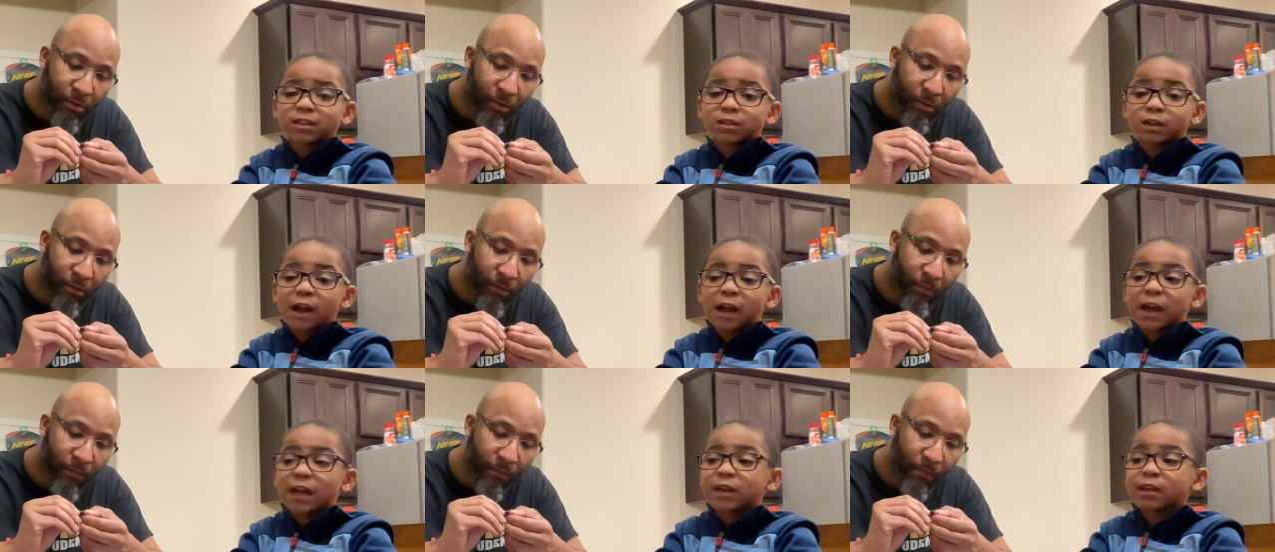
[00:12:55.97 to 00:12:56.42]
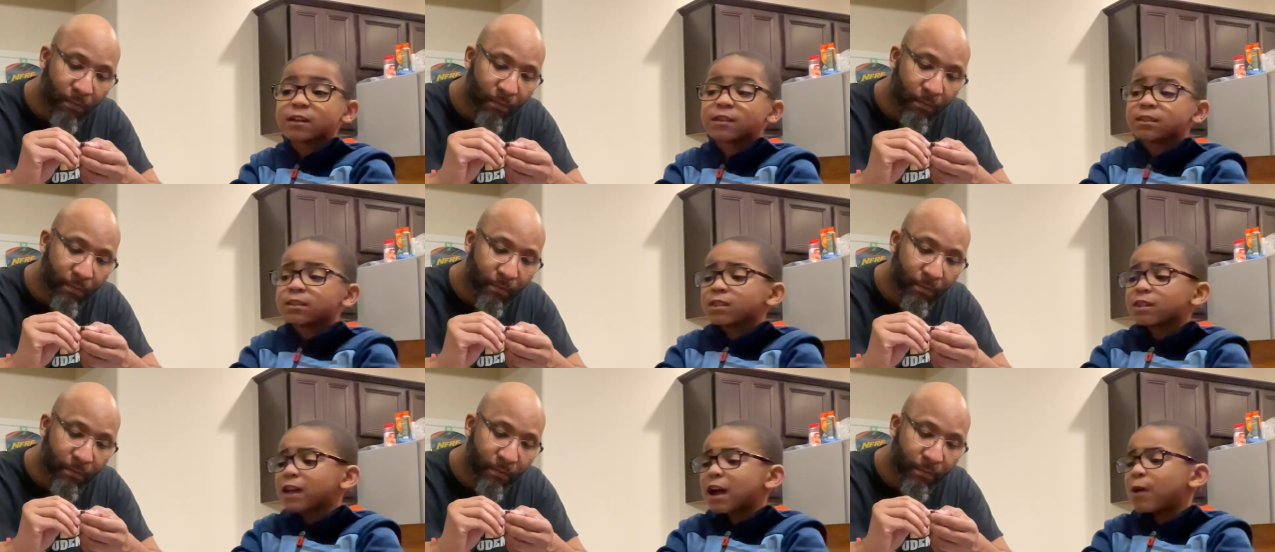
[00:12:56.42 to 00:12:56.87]
Speaker 1: I,
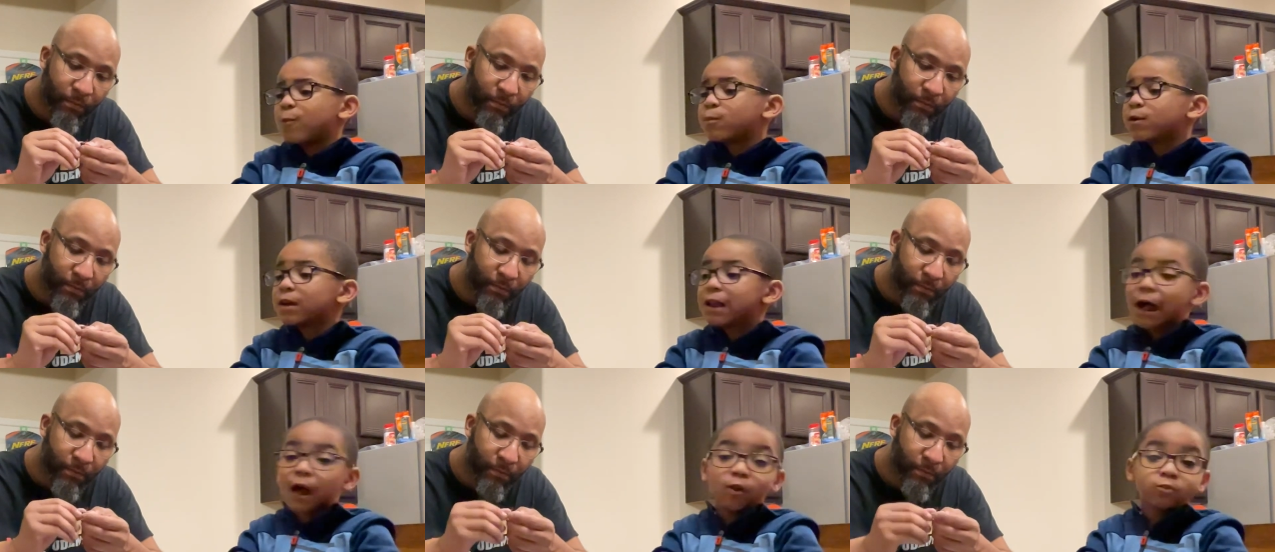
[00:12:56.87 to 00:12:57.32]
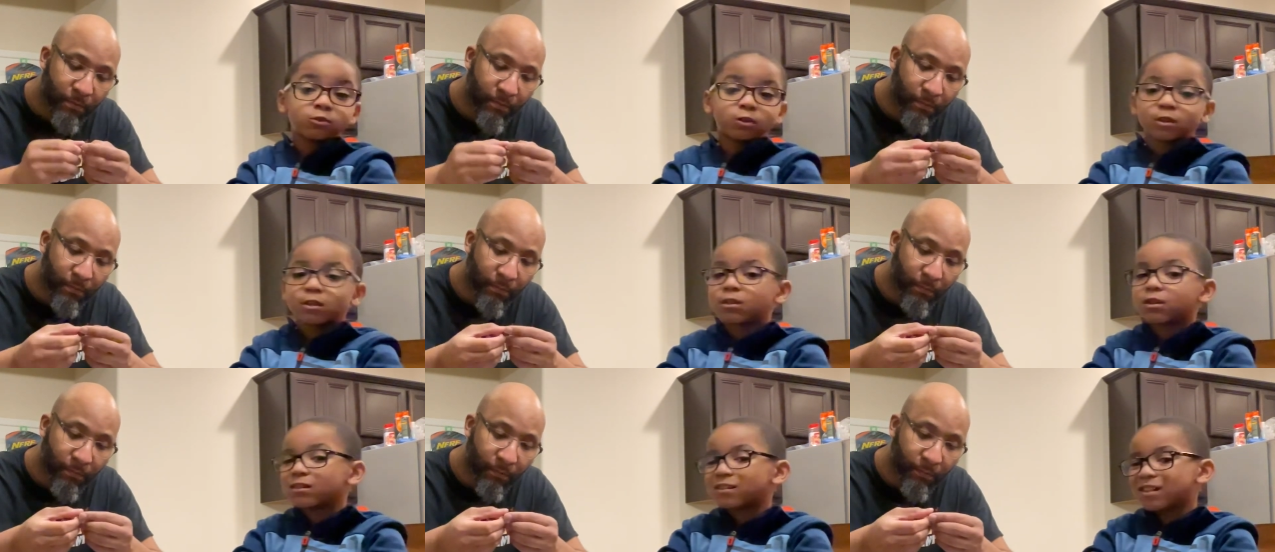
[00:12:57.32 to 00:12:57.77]
I went out
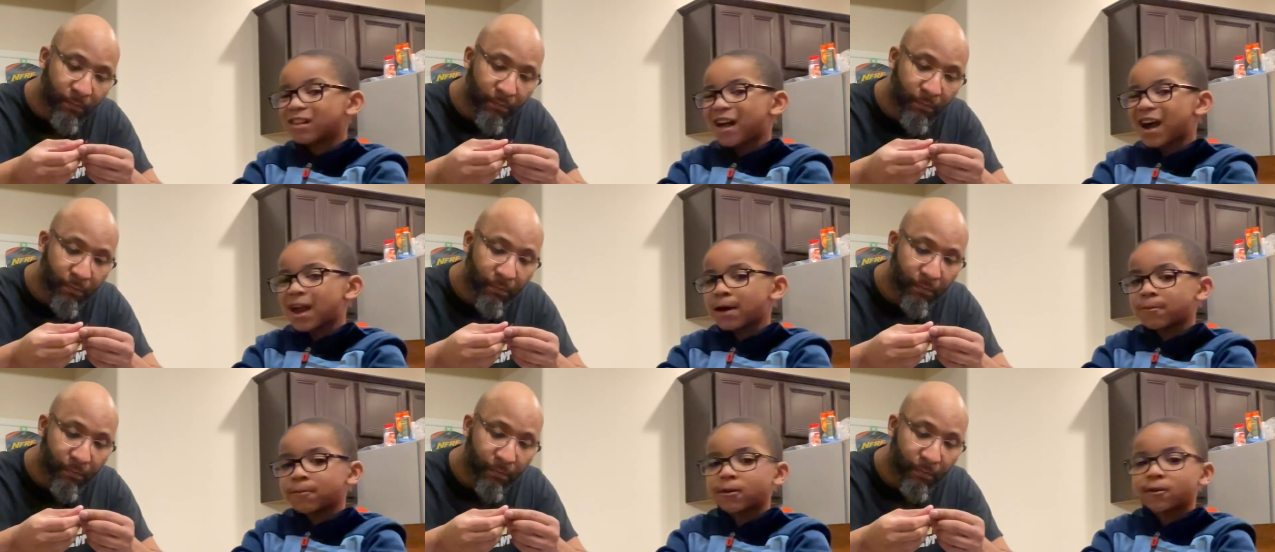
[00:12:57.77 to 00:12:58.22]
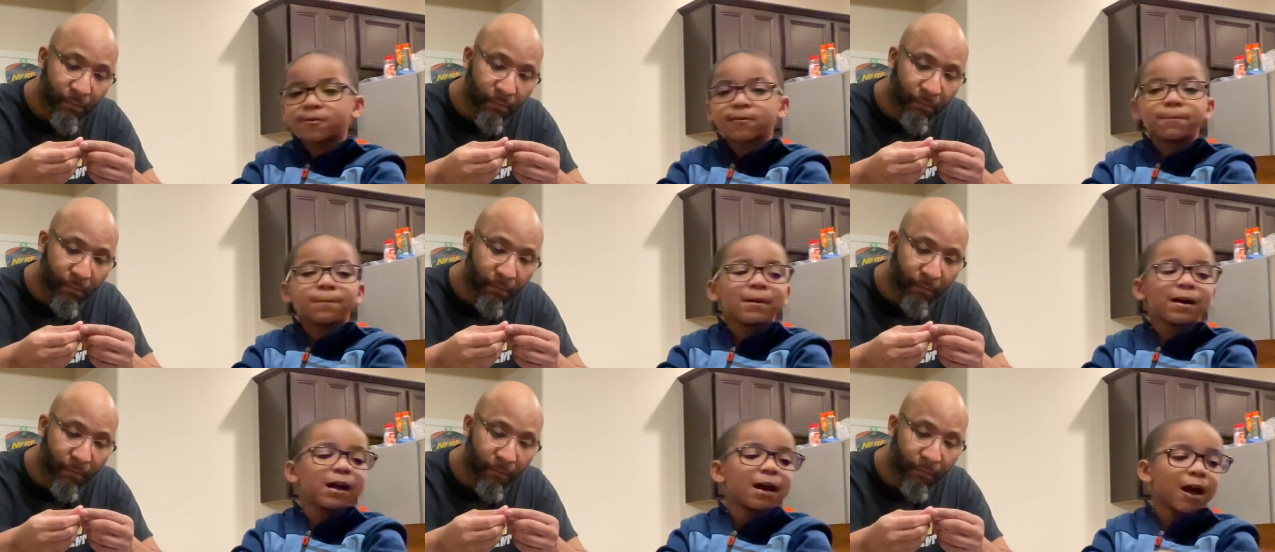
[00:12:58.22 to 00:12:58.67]
to the
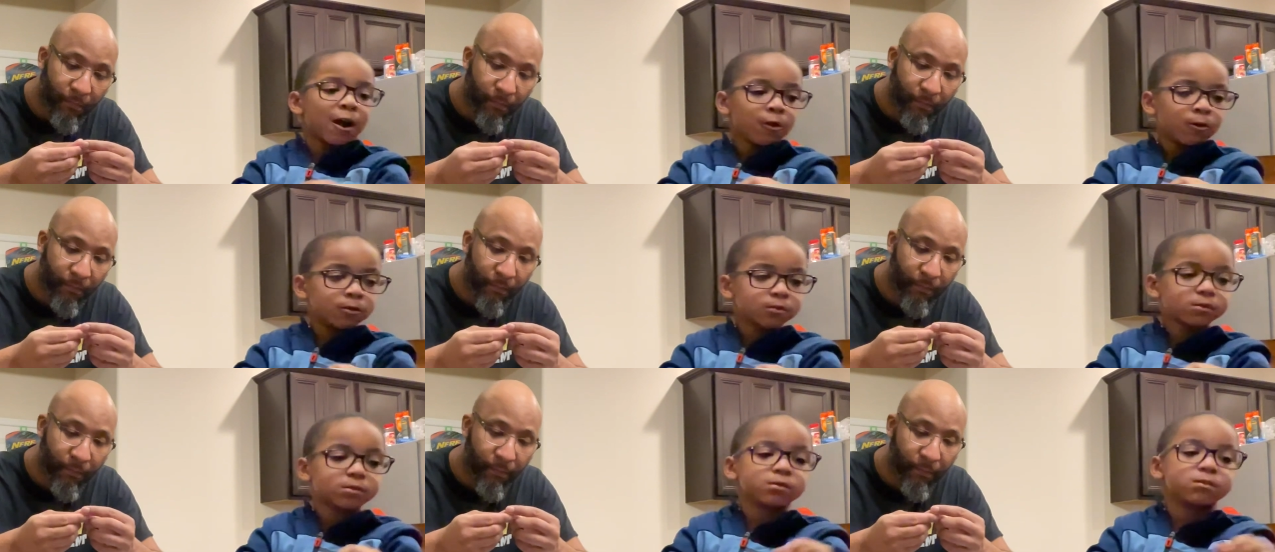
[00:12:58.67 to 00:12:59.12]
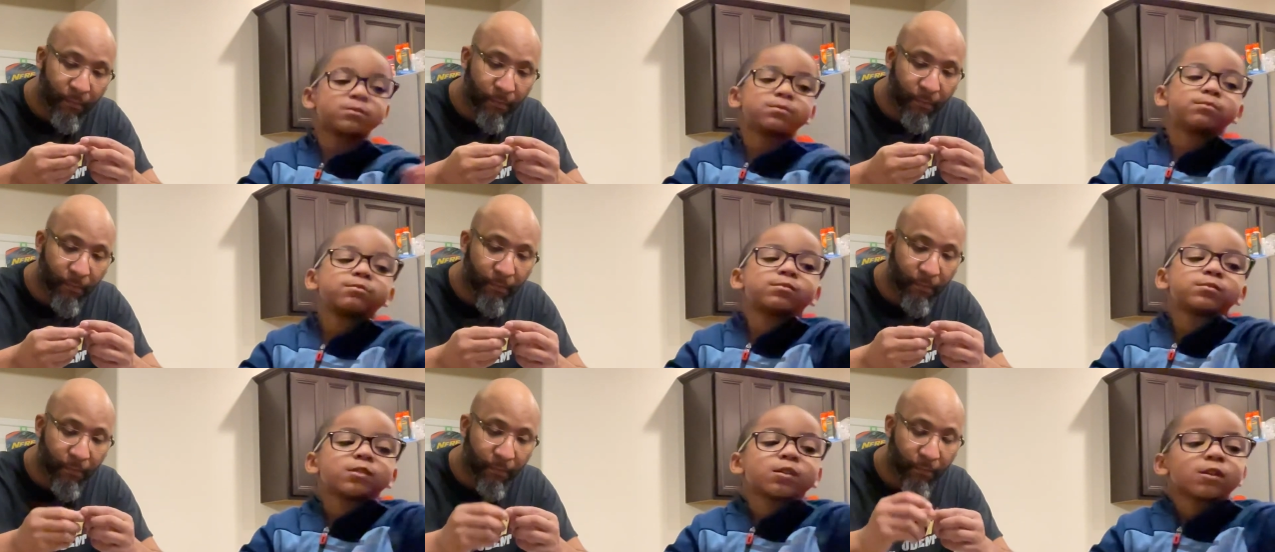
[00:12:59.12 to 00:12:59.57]
library, but I
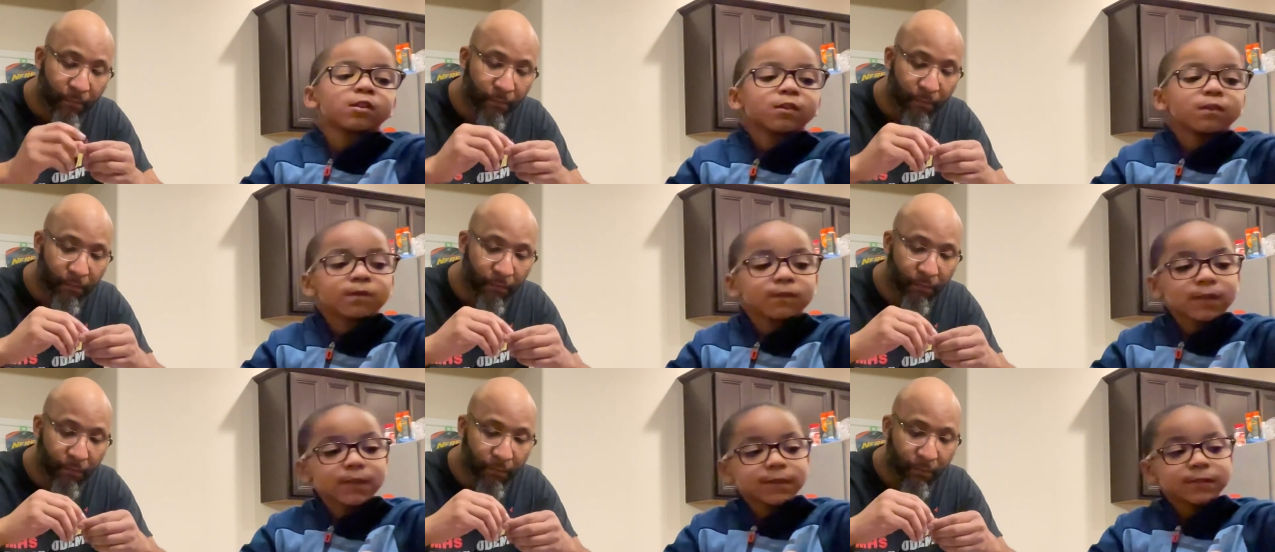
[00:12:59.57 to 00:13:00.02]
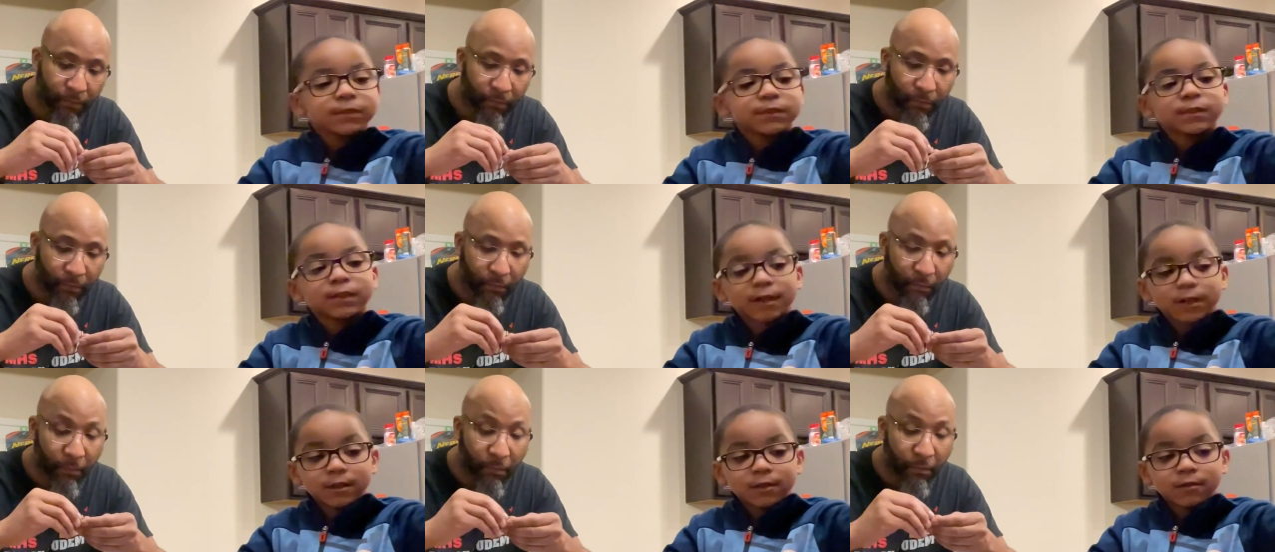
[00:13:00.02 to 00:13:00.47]
wasn't this sick.